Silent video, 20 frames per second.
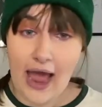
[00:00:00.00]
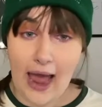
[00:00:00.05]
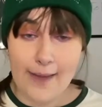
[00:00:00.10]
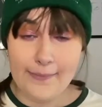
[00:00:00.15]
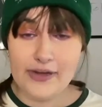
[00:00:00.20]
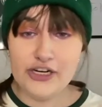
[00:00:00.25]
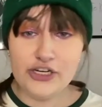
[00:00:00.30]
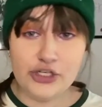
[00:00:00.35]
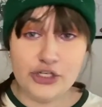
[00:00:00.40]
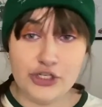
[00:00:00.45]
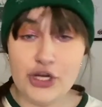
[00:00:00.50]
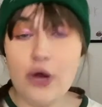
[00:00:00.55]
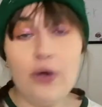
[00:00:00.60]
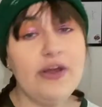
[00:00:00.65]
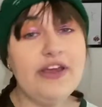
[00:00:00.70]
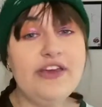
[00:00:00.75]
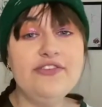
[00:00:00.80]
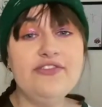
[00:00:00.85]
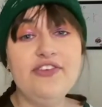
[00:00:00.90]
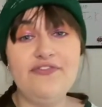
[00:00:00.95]
I'm gonna show
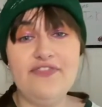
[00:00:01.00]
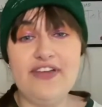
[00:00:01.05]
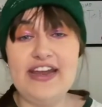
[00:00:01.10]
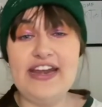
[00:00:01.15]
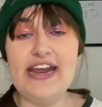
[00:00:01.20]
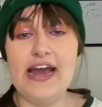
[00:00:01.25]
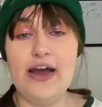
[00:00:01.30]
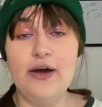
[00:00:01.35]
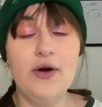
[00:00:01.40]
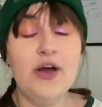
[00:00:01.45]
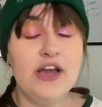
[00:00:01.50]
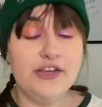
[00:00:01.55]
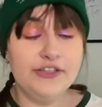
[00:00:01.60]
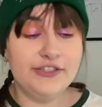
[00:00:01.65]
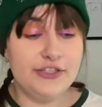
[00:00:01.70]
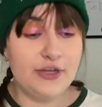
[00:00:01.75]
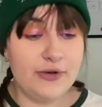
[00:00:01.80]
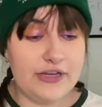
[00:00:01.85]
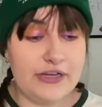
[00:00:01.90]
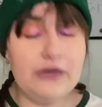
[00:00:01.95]
you the video
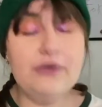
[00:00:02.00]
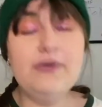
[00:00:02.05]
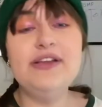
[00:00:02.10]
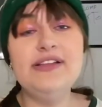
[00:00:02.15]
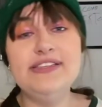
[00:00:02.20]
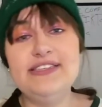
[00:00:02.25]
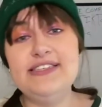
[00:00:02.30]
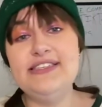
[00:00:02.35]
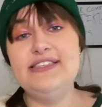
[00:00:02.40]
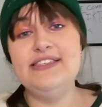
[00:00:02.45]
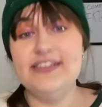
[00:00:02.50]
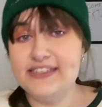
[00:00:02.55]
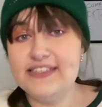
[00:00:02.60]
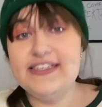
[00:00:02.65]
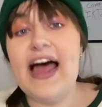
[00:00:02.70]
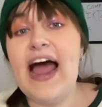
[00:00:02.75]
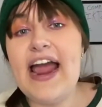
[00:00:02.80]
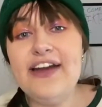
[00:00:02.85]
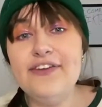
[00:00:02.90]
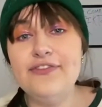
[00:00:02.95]
so you can
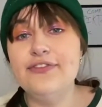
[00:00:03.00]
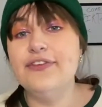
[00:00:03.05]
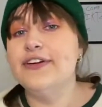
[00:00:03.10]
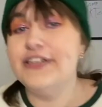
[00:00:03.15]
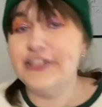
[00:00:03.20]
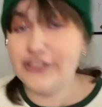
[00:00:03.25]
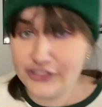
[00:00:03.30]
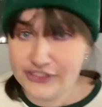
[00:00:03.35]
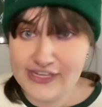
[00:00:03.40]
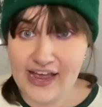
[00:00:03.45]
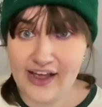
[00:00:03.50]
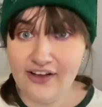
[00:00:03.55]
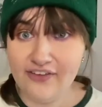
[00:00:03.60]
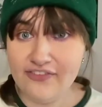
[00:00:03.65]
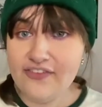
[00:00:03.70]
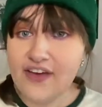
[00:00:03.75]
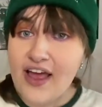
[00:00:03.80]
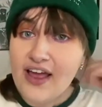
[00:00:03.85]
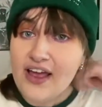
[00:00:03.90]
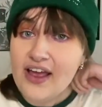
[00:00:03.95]
decide for
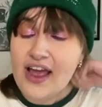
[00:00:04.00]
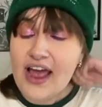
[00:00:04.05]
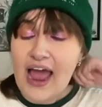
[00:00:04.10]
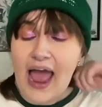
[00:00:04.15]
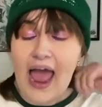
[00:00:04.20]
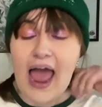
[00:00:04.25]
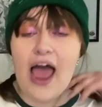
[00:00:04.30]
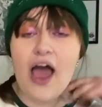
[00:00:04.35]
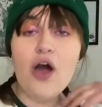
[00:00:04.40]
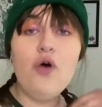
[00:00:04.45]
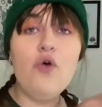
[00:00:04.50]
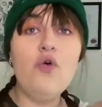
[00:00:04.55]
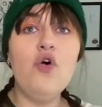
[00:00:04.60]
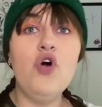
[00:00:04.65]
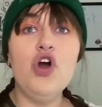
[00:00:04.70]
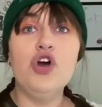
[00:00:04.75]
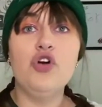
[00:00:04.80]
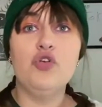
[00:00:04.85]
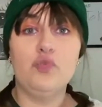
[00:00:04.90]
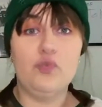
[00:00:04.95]
yourself how
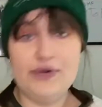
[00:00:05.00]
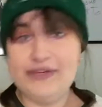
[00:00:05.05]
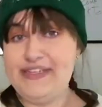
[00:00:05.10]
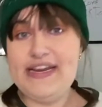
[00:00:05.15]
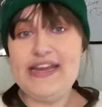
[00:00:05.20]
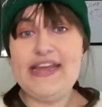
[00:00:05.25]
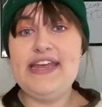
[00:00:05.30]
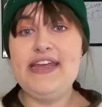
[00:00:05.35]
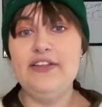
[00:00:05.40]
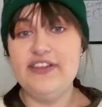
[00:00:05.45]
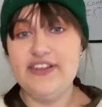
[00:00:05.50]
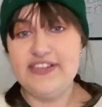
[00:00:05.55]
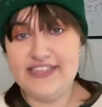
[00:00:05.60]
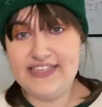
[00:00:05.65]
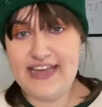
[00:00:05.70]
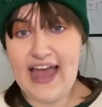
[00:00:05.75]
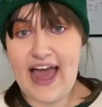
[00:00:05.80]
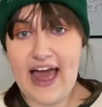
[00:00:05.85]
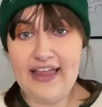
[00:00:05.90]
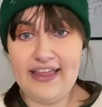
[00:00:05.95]
ridiculous
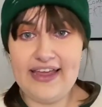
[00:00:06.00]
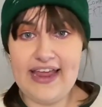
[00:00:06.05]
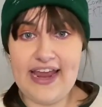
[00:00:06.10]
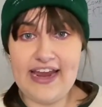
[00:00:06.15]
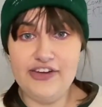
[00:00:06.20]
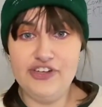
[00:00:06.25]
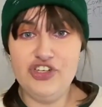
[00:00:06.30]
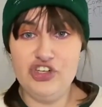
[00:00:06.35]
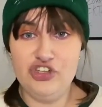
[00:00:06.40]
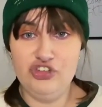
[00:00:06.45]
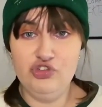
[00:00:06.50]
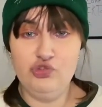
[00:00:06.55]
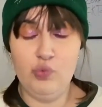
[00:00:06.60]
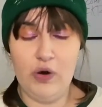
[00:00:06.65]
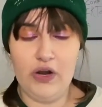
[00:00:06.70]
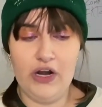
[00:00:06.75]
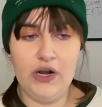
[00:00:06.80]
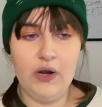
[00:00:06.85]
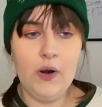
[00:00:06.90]
the allegations were.